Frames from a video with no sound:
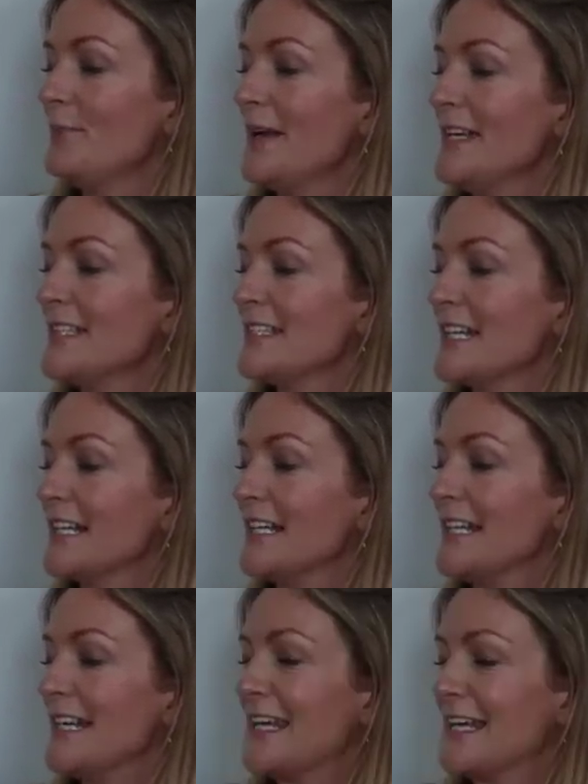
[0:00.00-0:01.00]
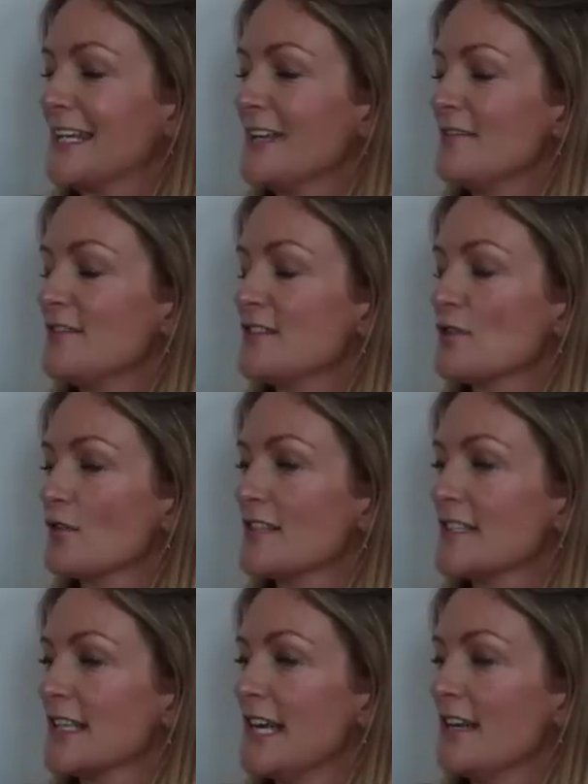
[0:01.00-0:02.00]
basically gives sort
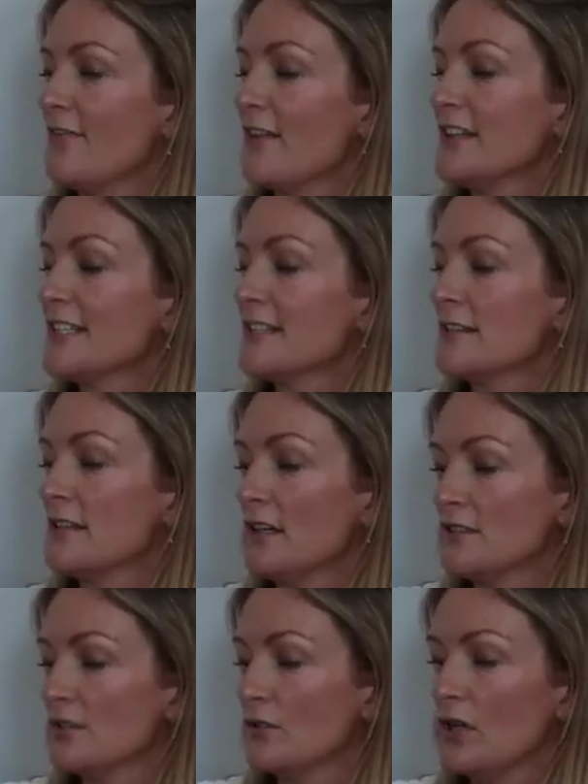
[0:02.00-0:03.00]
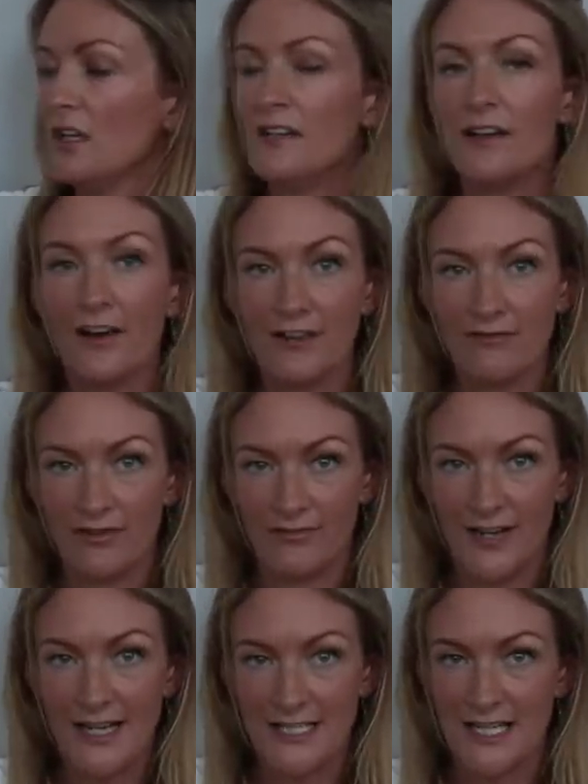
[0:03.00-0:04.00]
of skin a very subtle, light
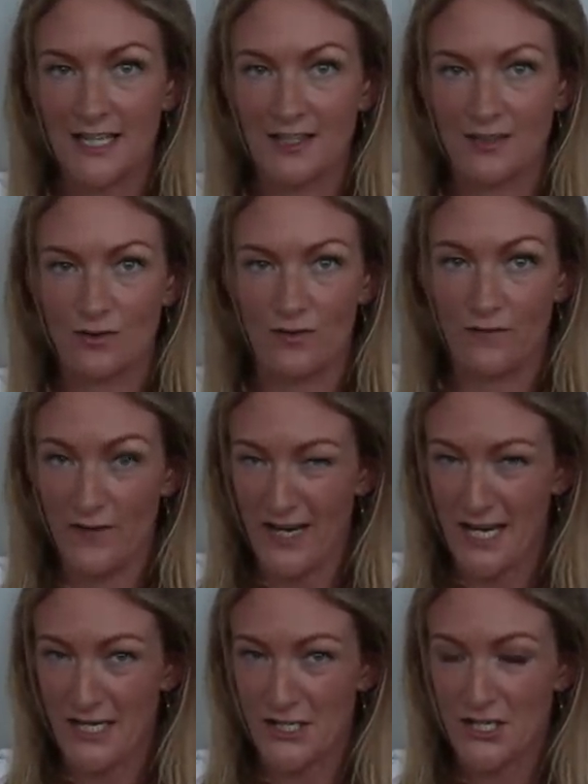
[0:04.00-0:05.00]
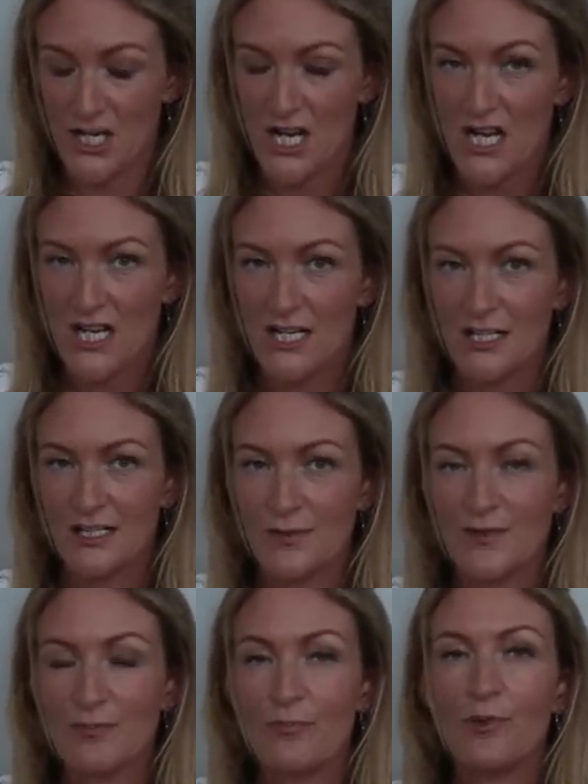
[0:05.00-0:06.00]
reflecting sort of finish.
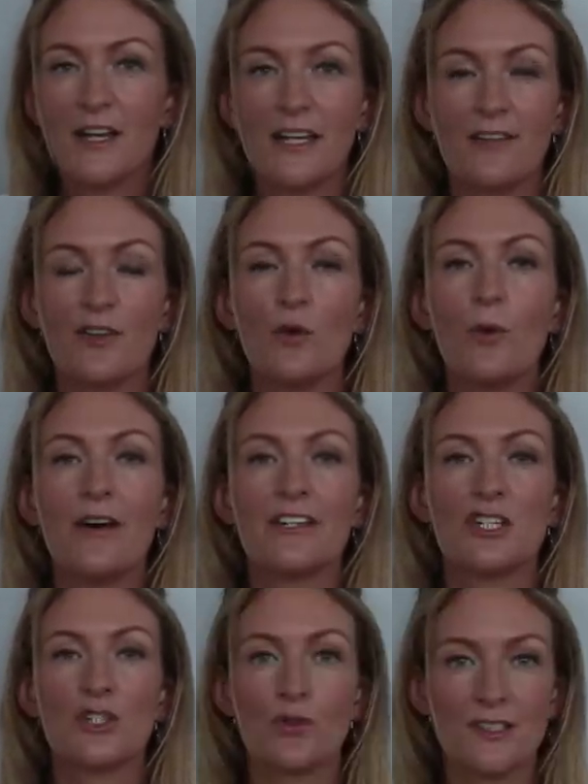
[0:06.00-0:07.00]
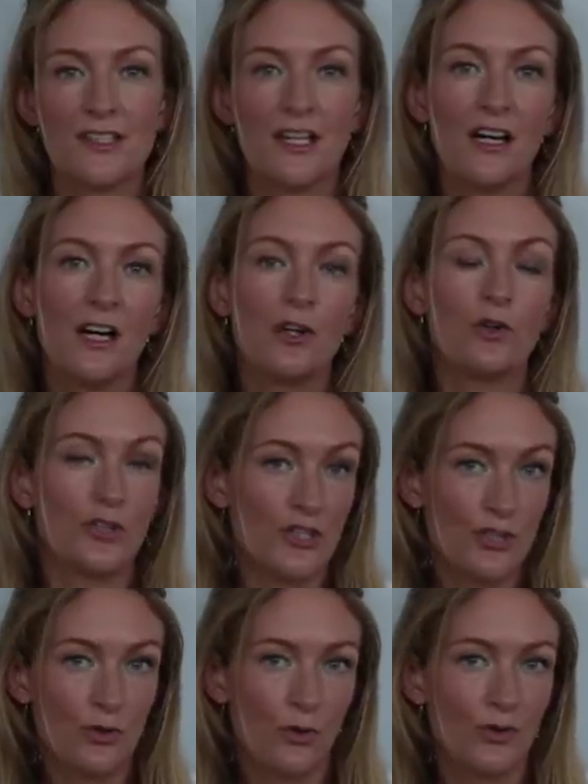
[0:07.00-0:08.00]
So it's brilliant. If you're wearing a short skirt or
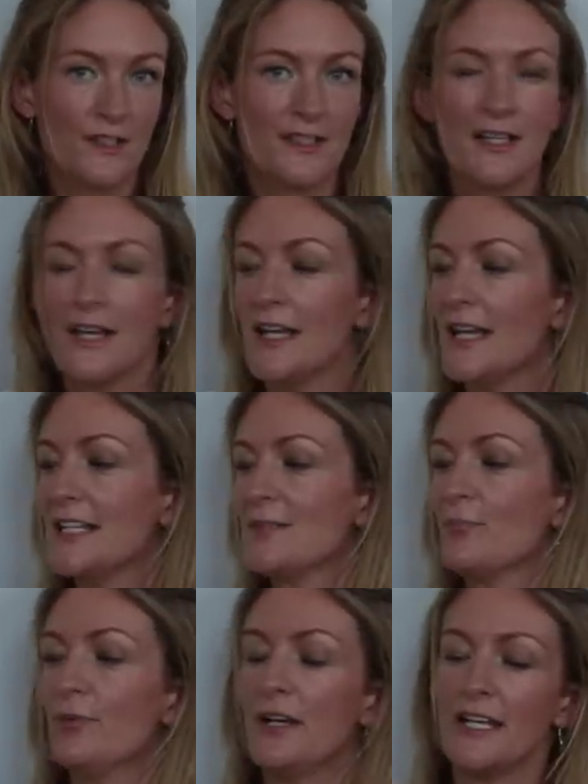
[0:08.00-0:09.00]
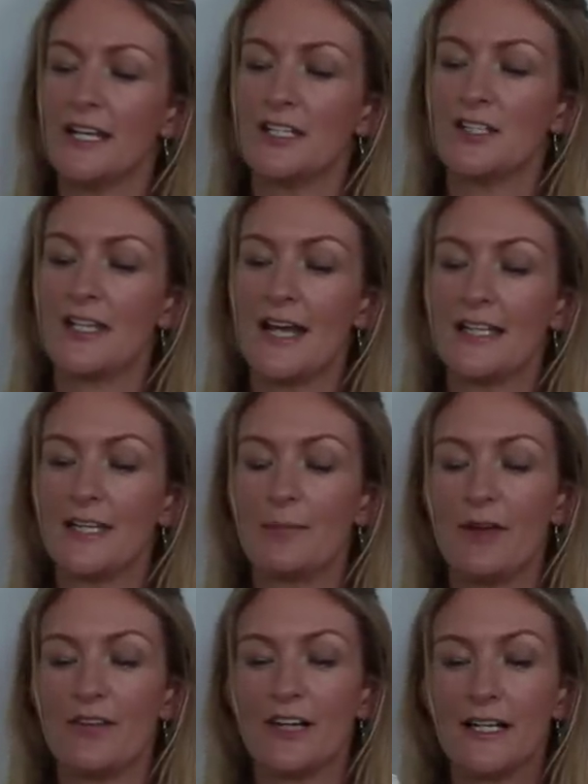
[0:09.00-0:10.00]
shorts, it's brilliant at just adding a
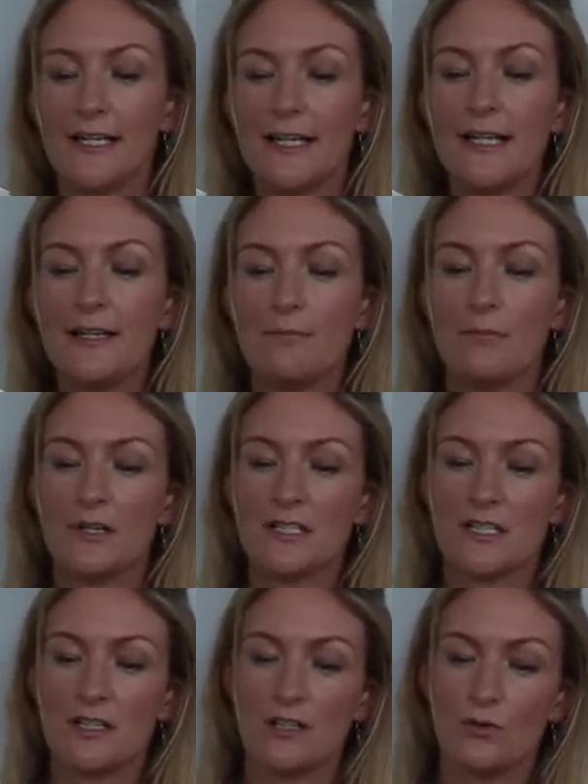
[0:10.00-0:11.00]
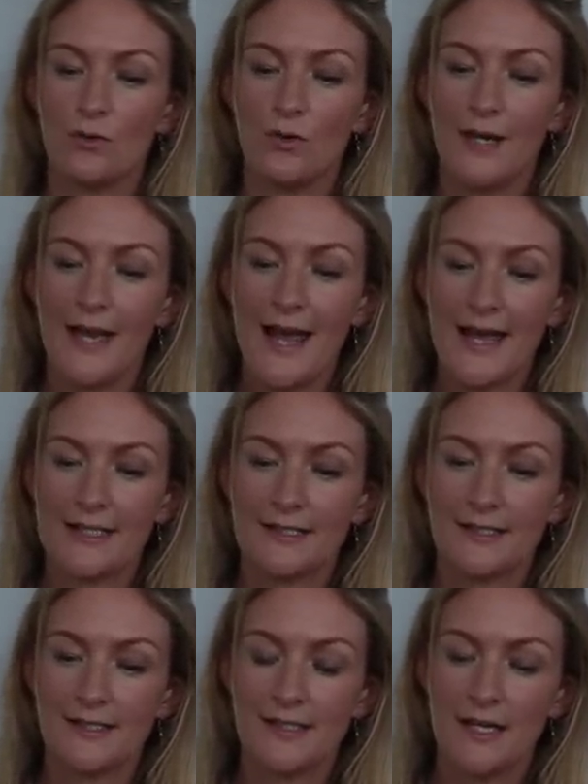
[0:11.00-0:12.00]
bit of a gleam to your
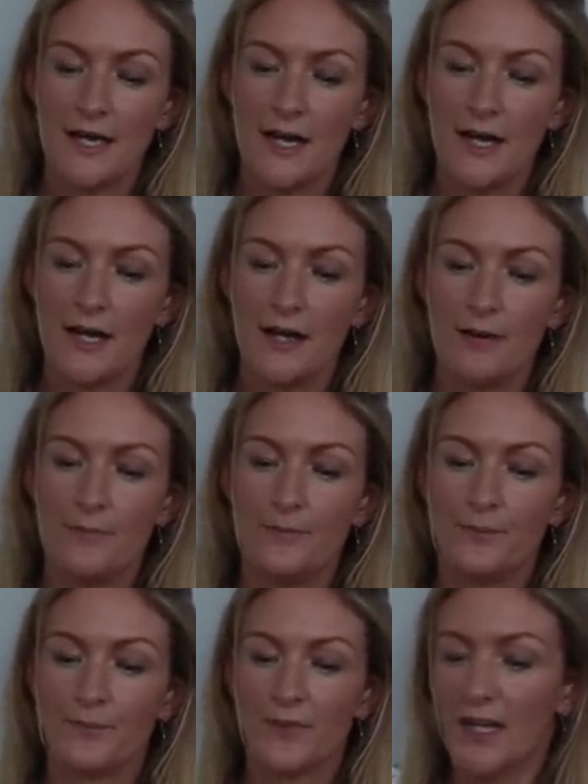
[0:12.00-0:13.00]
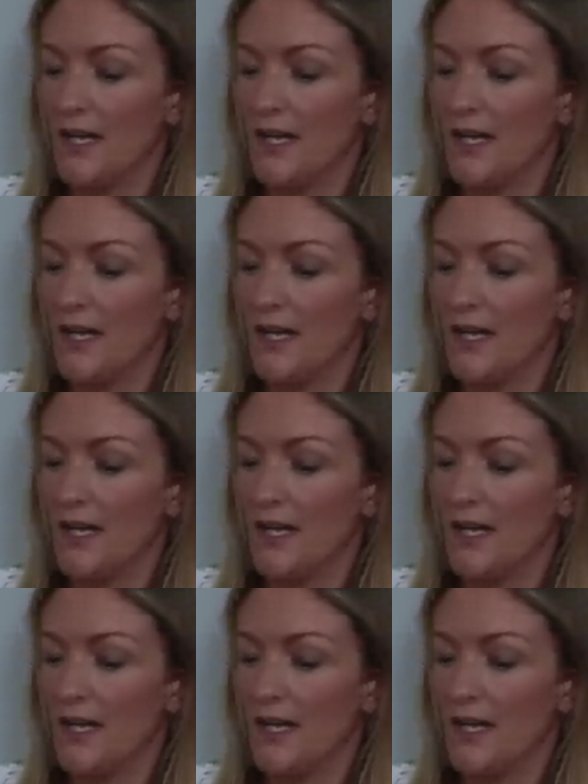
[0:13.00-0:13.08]
legs. And